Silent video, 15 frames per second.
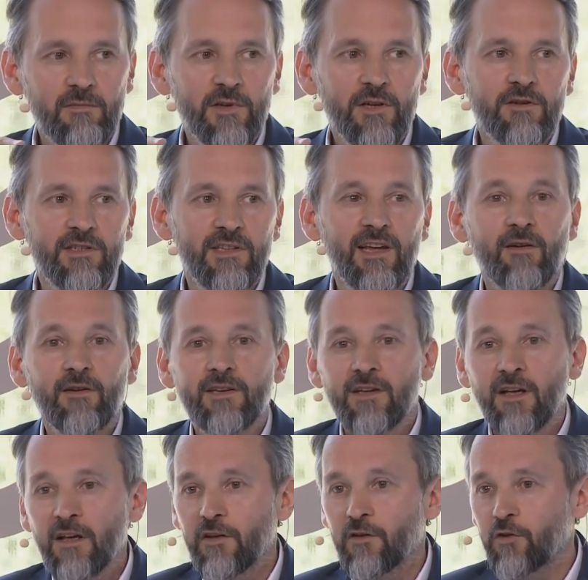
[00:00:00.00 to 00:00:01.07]
Because there is
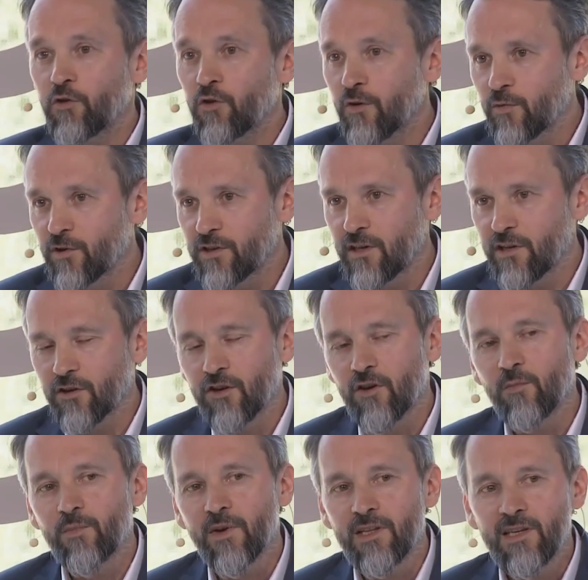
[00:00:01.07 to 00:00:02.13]
nobody in a
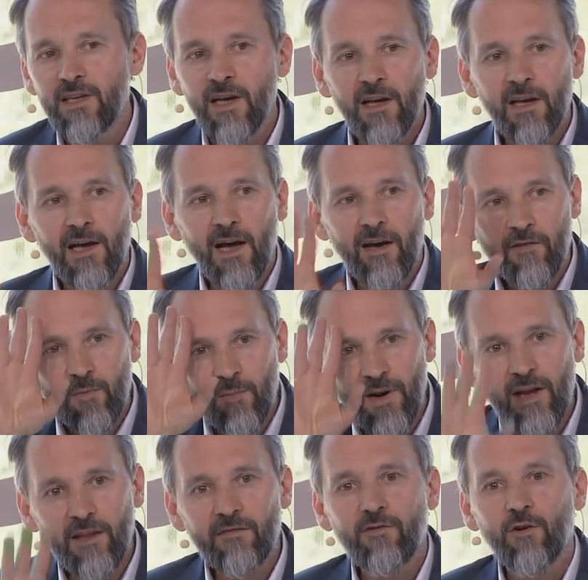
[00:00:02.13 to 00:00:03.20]
company have a
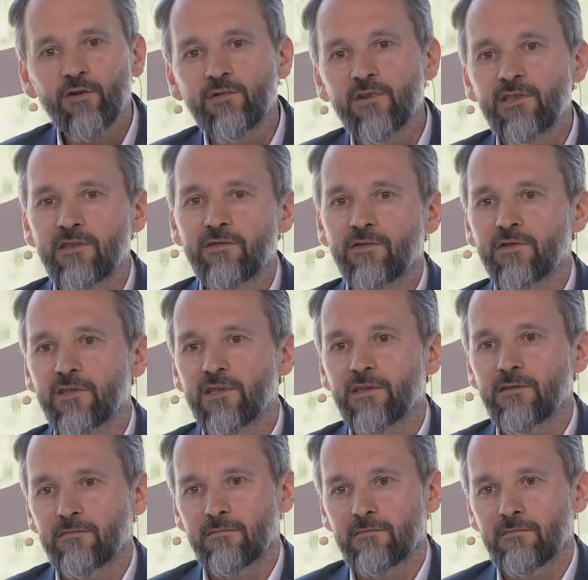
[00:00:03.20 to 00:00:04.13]
plan for 2040.